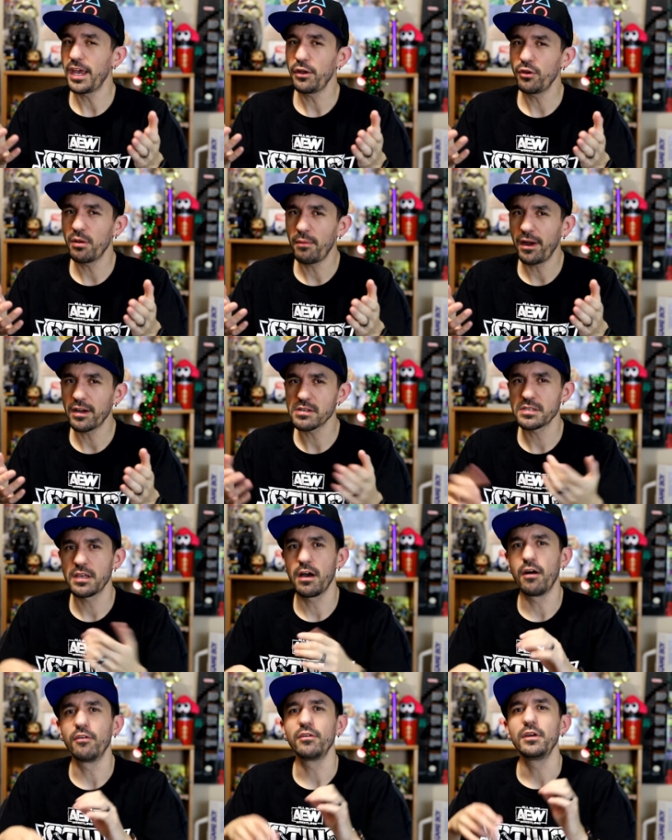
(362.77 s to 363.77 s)
can do it by
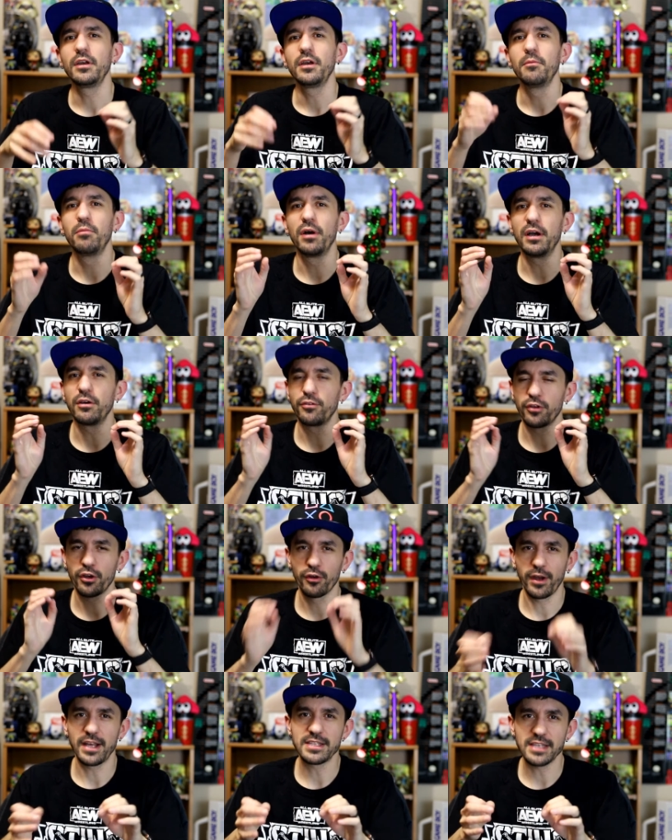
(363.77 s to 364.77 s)
yourself, but it was
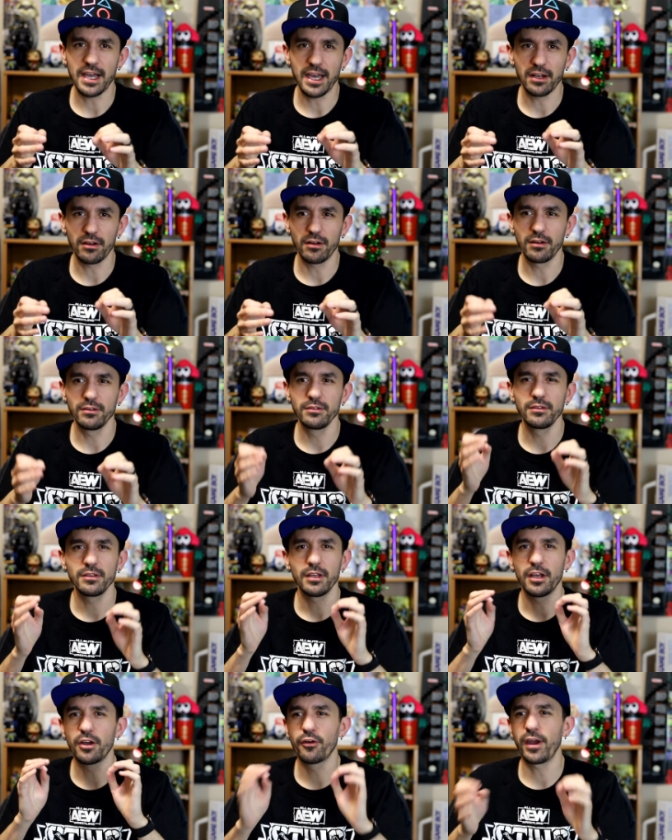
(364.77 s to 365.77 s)
a great title
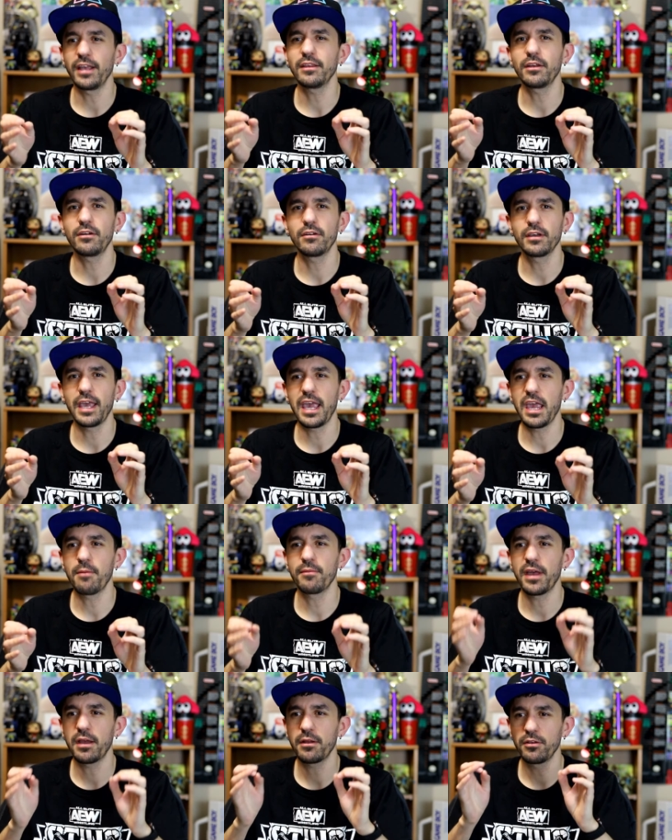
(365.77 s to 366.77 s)
a great little
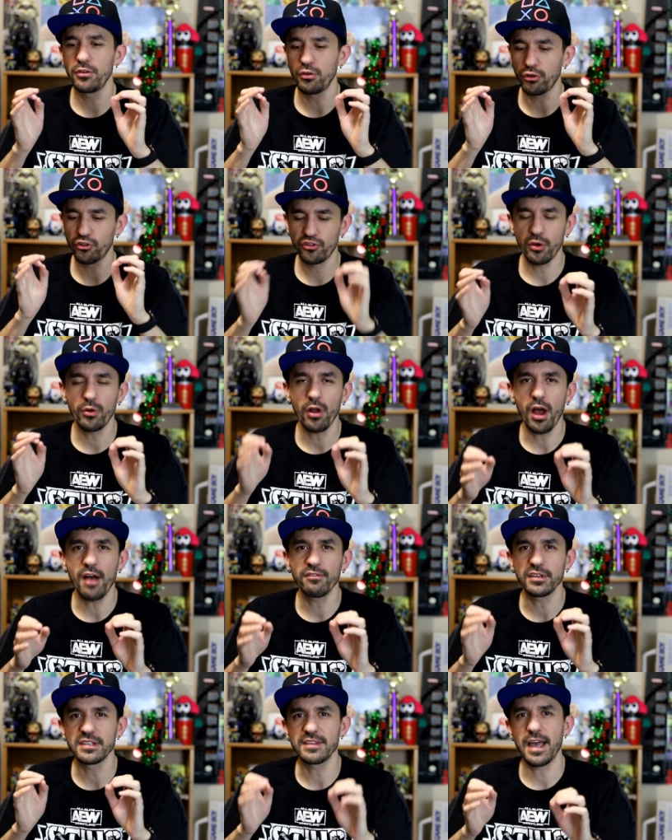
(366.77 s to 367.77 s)
game that you know, showed
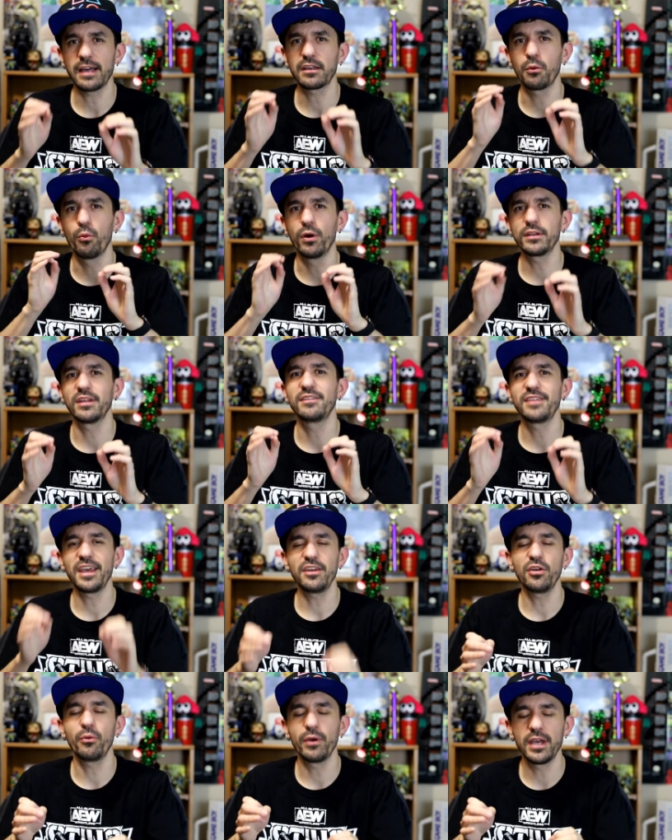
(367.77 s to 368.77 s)
off exactly what
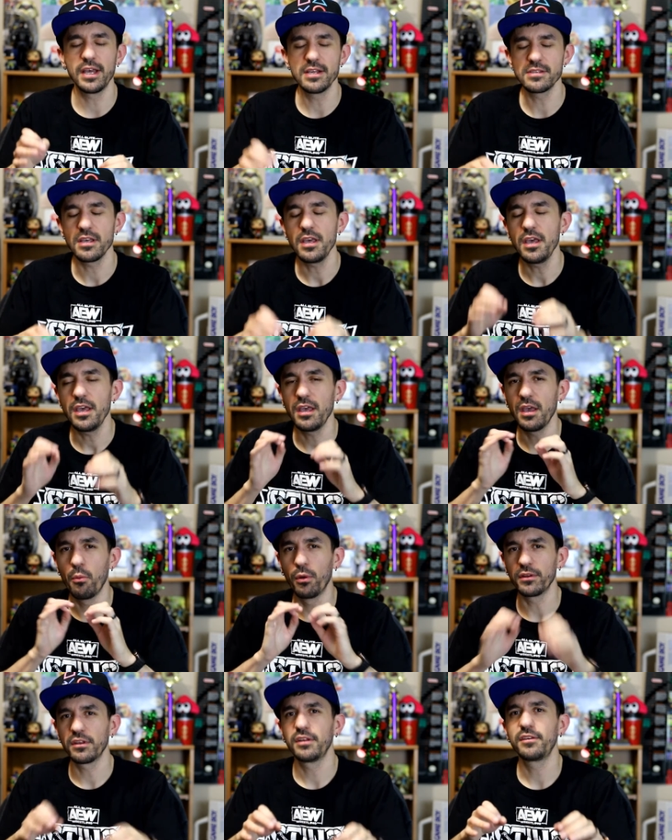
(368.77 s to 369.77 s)
Nintendo is,
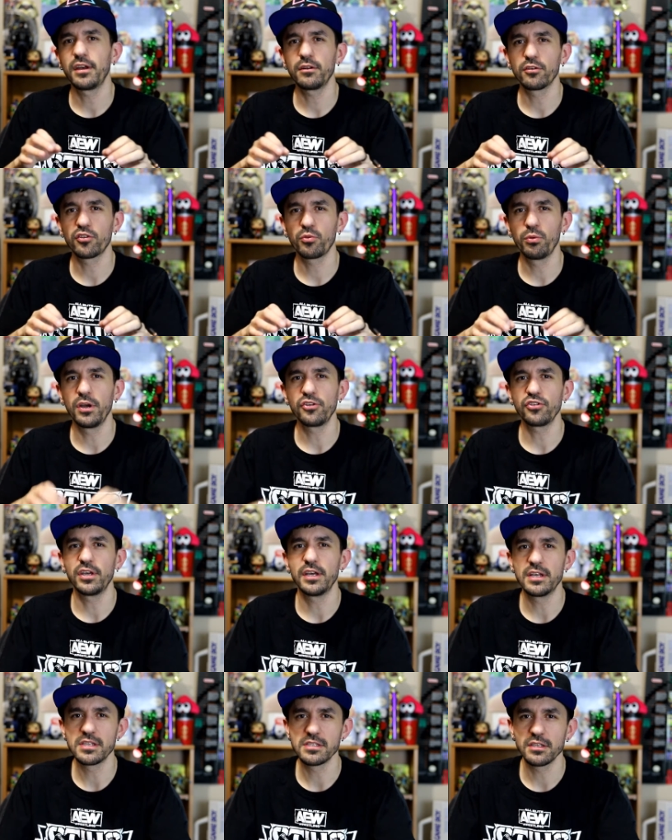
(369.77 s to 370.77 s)
what Nintendo Switch
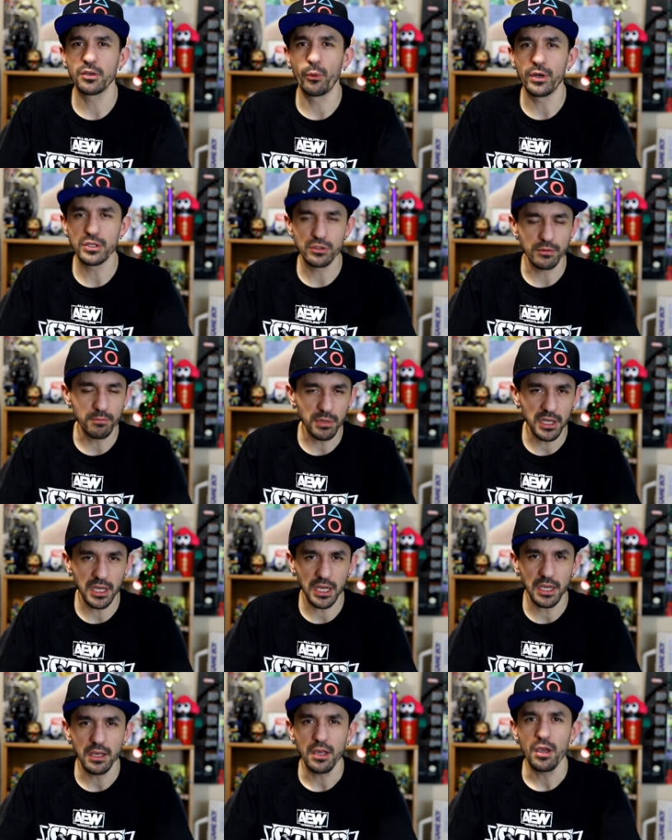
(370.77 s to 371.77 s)
is going to
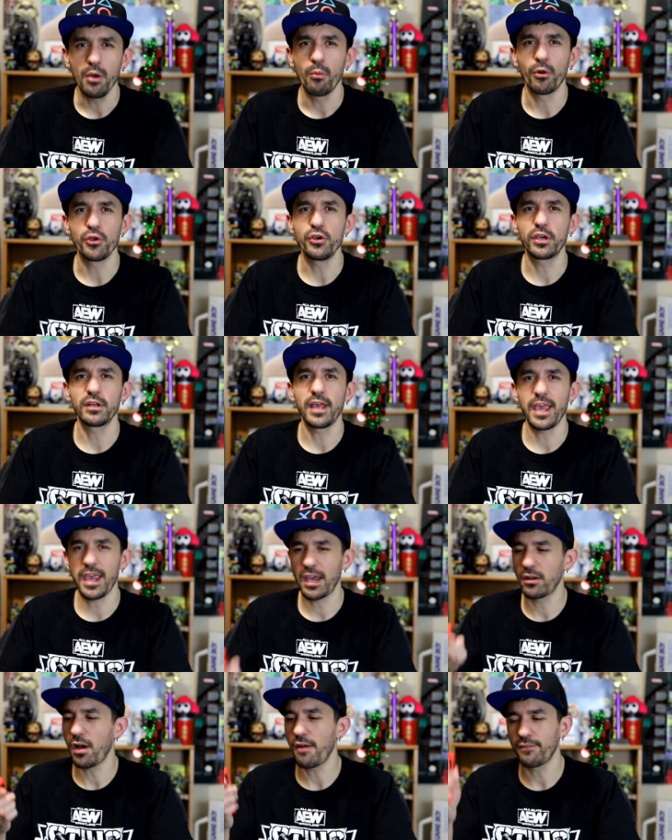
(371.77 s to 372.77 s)
be, where you could
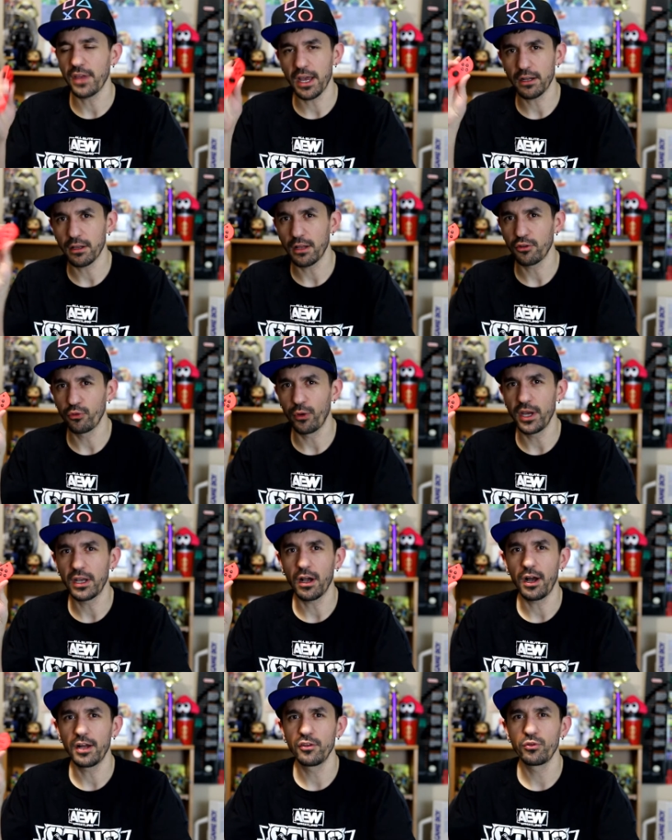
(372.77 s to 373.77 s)
hand off that
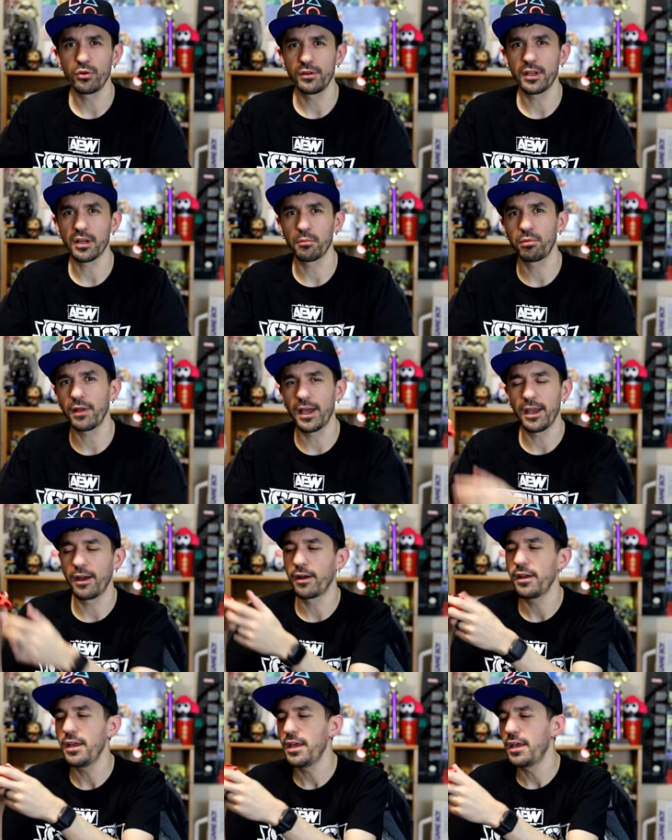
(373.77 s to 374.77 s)
Joy-Con to another
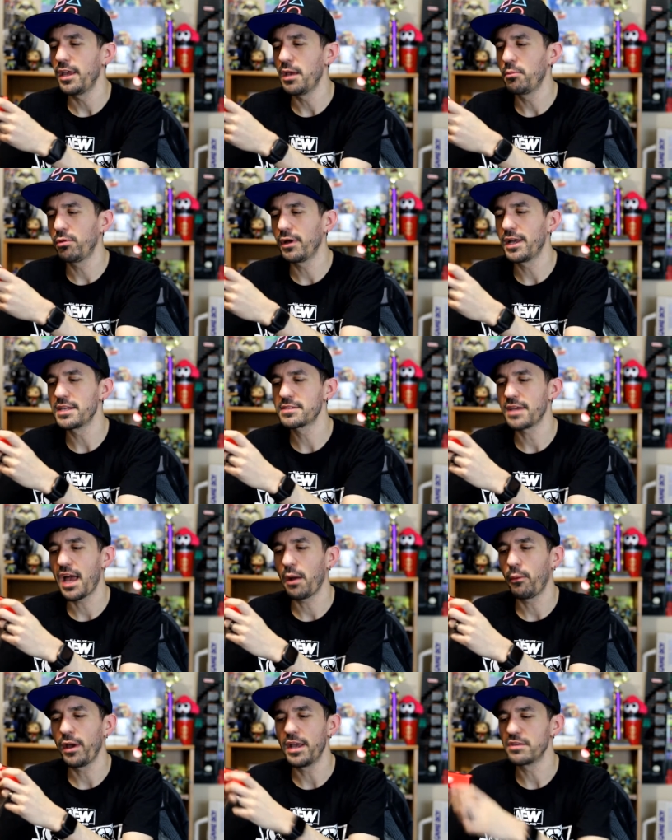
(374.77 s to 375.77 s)
player and play it
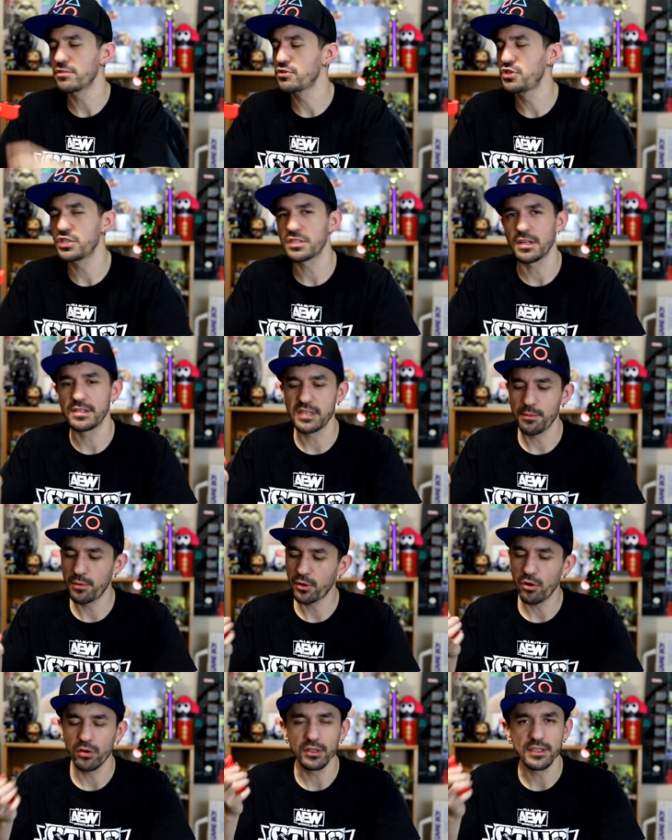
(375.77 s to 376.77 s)
sideways. It was just a
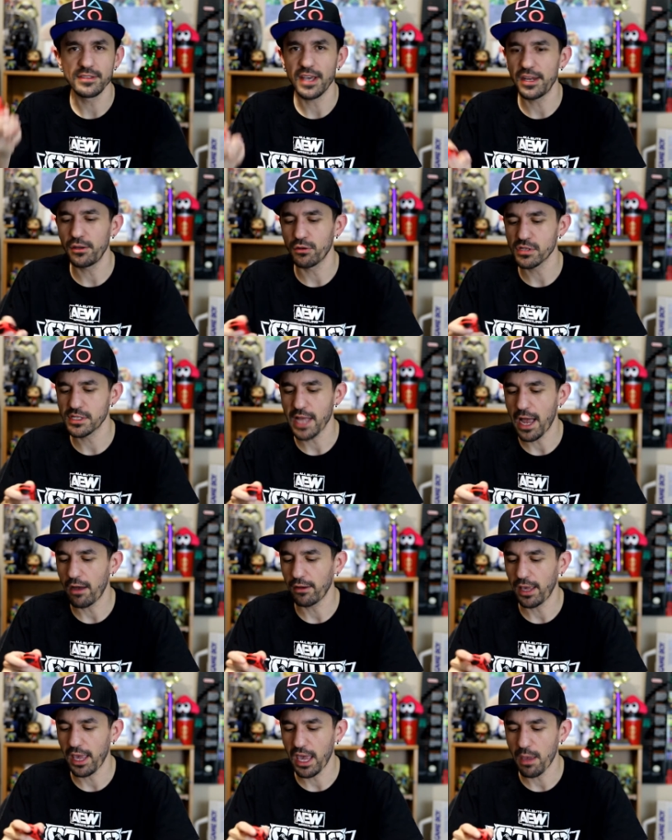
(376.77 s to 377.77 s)
typical Nintendo
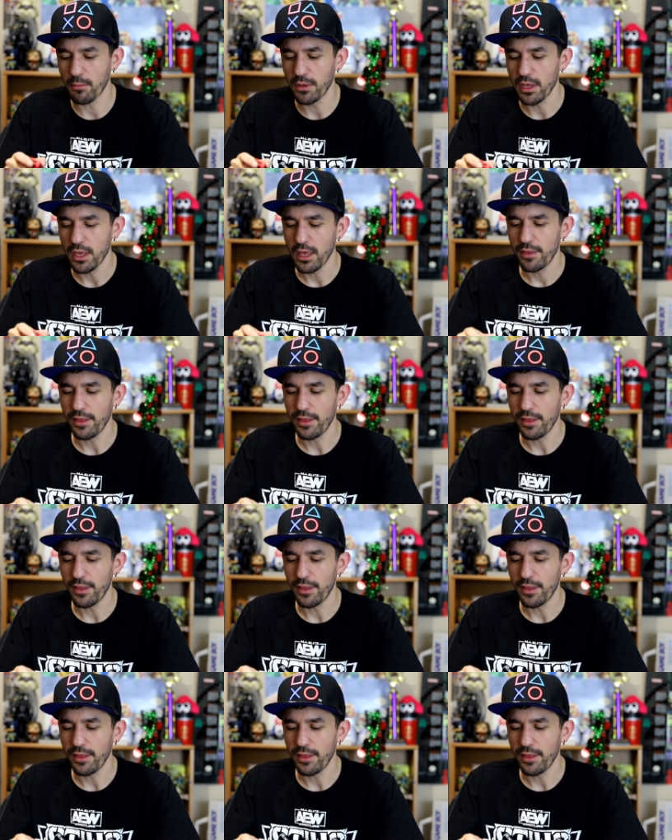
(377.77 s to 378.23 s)
style game